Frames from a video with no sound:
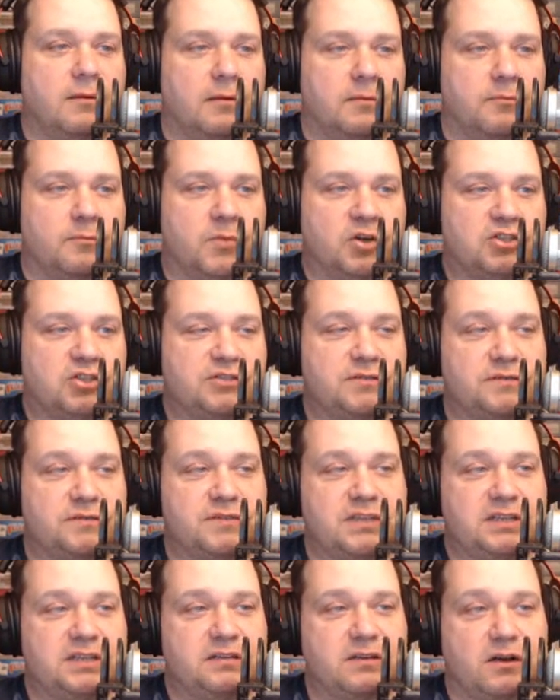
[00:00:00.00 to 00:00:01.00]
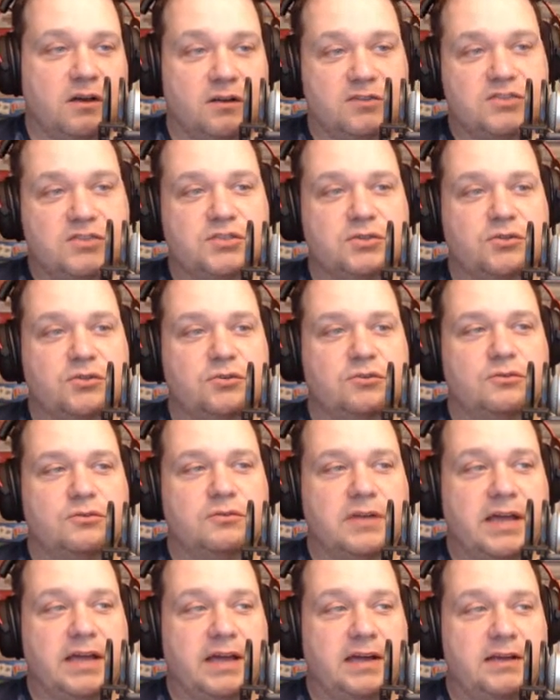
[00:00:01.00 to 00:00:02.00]
March 15th also
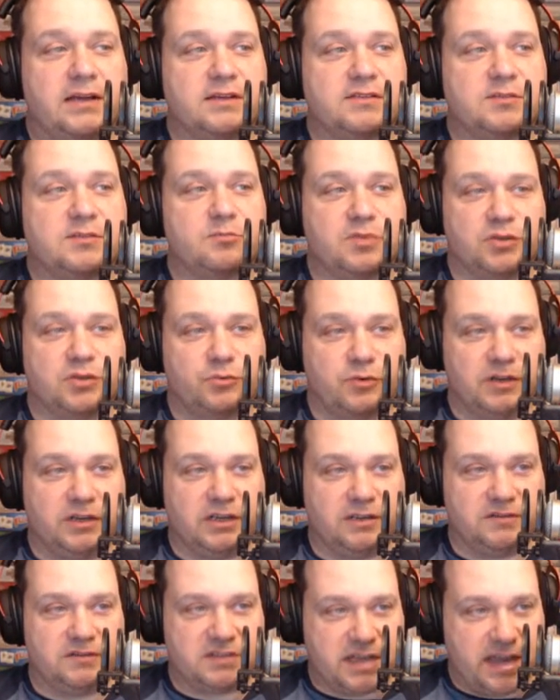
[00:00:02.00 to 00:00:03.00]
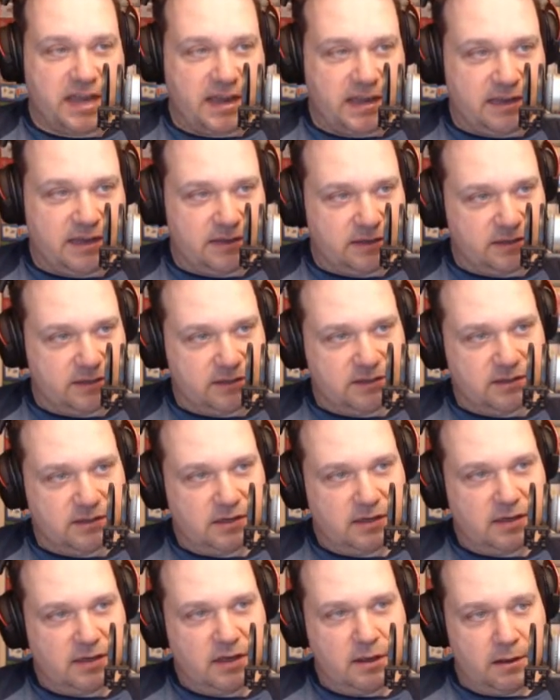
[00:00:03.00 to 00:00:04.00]
has Blood Waves and
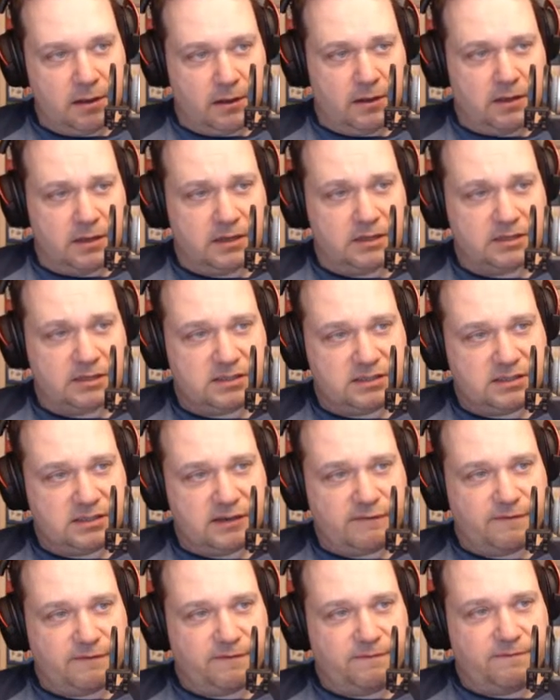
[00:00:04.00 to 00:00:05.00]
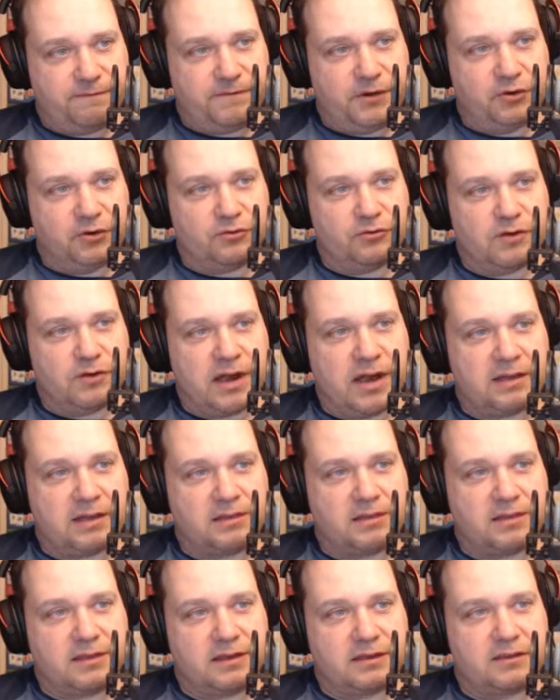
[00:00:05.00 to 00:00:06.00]

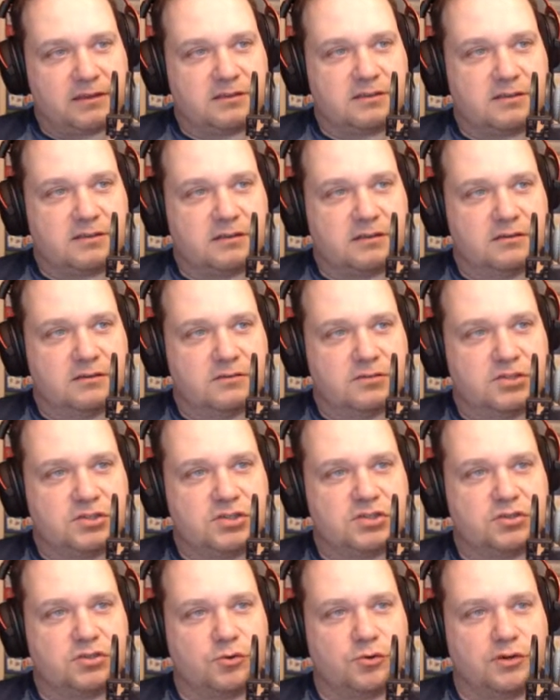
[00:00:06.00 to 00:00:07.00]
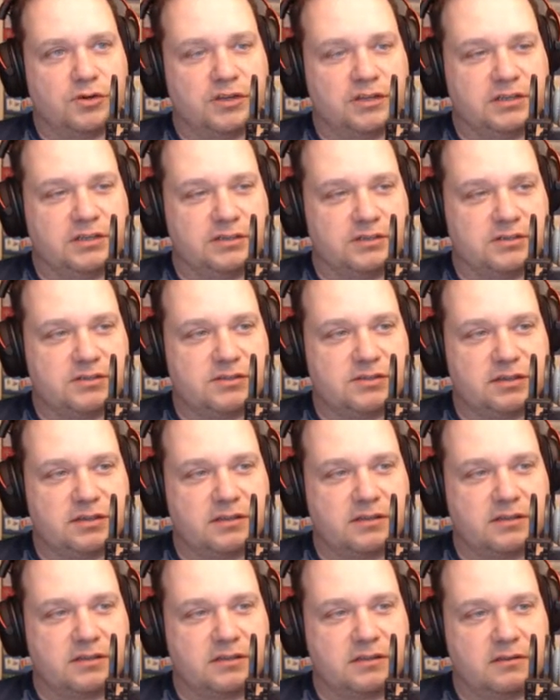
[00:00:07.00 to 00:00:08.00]
Sephirothic Stories. I
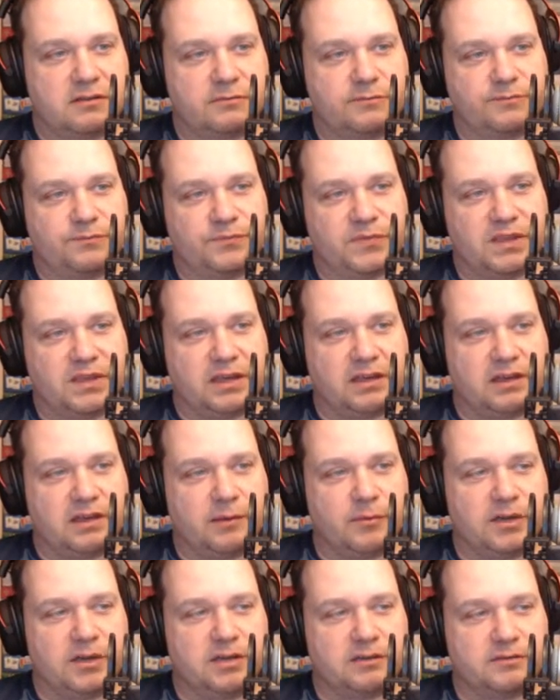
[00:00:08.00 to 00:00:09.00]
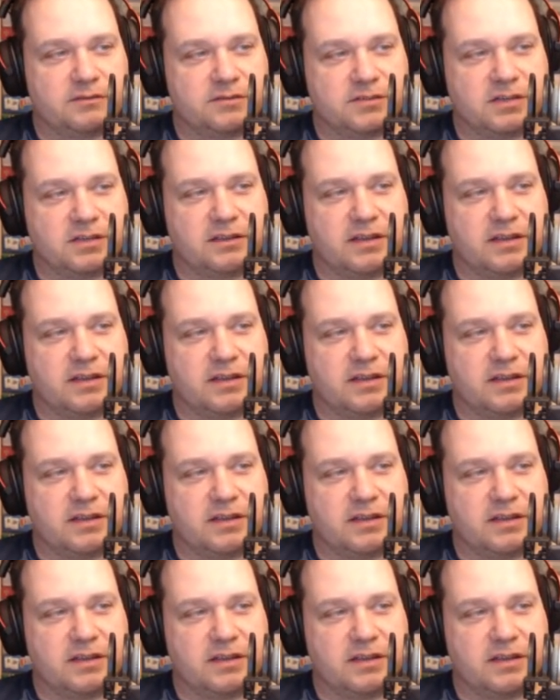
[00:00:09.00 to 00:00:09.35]
think I might have said